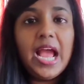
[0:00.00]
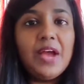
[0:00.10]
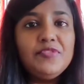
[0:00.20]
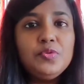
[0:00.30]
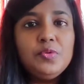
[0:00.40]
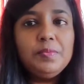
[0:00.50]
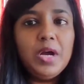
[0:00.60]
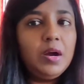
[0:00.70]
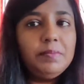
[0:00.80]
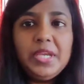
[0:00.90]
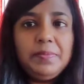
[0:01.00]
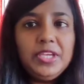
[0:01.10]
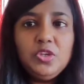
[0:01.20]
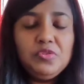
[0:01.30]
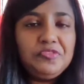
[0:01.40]
Have you
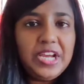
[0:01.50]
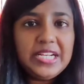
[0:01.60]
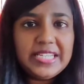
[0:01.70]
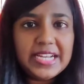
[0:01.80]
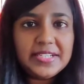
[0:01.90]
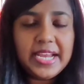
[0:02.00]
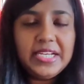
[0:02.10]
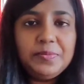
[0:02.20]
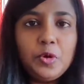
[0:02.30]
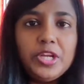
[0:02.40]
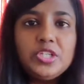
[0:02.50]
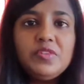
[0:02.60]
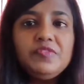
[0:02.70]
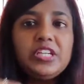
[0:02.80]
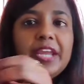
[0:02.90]
maybe you felt at any point
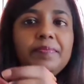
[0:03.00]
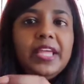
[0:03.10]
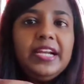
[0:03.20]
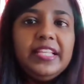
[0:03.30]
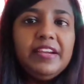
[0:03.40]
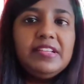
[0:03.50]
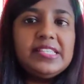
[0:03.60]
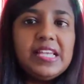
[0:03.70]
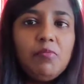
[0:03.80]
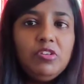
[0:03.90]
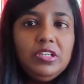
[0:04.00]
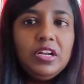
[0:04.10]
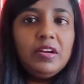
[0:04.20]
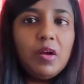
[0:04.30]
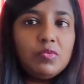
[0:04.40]
of time that there is someone
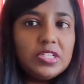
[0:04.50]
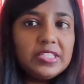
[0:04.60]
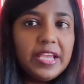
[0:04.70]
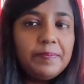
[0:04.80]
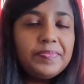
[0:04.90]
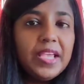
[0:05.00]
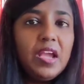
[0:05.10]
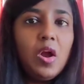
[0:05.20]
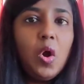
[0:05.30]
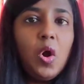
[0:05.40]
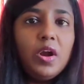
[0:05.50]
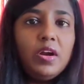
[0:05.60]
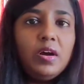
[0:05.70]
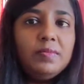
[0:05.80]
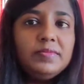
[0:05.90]
around them,
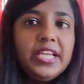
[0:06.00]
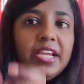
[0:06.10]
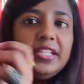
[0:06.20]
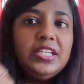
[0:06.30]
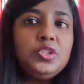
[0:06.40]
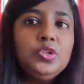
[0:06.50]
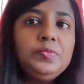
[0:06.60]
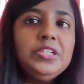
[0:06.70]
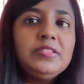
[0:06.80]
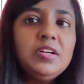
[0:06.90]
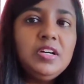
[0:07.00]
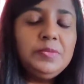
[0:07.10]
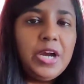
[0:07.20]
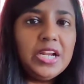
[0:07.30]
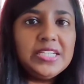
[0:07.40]
or it could be a
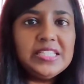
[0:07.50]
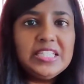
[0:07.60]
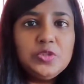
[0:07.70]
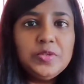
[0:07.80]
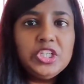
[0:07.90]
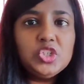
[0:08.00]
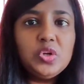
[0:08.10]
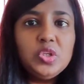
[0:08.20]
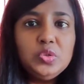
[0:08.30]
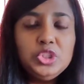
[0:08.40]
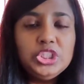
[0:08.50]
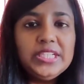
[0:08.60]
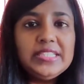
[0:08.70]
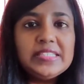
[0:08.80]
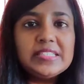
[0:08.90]
third party situation, or
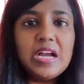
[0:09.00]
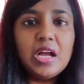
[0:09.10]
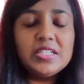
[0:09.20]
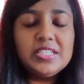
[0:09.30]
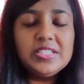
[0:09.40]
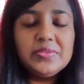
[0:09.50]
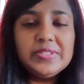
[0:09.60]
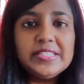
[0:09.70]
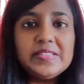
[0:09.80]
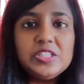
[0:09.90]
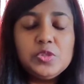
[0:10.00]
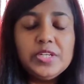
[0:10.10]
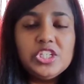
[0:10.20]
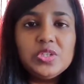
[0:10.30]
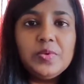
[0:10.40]
usually this card denotes a
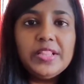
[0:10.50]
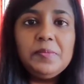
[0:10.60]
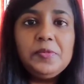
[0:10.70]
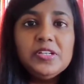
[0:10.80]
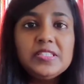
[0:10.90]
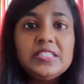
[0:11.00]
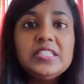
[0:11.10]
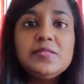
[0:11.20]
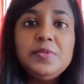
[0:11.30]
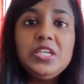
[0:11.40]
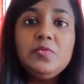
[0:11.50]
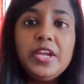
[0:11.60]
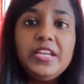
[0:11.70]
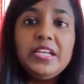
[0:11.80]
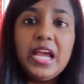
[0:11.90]
situation where the person is being
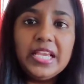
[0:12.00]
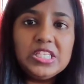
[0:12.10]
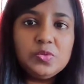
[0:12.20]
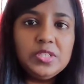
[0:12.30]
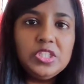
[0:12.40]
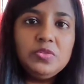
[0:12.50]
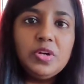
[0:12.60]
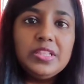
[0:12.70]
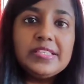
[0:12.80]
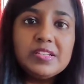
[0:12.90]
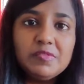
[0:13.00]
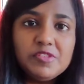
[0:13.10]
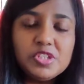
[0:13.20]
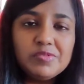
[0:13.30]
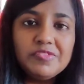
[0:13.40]
very nice with you on the
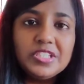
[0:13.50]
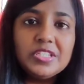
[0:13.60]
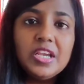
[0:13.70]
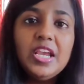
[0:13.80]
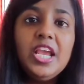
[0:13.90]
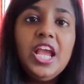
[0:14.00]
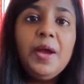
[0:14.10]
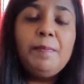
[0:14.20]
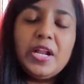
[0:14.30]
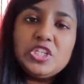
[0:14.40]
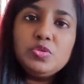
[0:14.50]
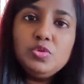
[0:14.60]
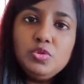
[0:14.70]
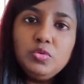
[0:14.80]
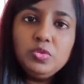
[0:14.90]
surface of it, but
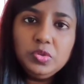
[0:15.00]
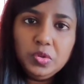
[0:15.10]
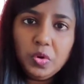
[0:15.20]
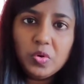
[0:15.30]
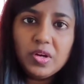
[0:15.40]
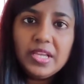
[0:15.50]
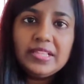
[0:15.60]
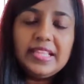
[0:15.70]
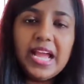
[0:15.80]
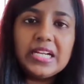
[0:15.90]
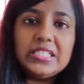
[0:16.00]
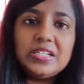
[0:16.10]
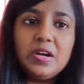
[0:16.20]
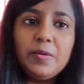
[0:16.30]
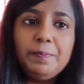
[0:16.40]
you do know
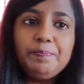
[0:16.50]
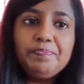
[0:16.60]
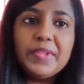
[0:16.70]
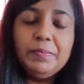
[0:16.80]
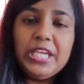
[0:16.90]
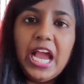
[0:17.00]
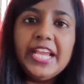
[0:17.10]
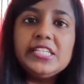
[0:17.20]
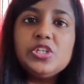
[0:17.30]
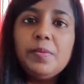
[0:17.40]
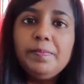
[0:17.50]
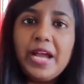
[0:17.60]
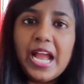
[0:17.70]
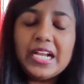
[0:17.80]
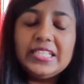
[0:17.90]
that behind your
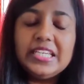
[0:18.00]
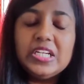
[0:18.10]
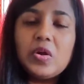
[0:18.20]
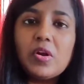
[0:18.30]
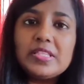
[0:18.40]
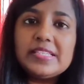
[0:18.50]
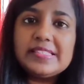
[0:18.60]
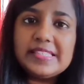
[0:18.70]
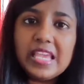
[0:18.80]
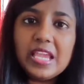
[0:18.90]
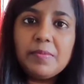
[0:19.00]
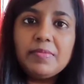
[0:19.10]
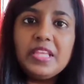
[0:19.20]
back they are not the same.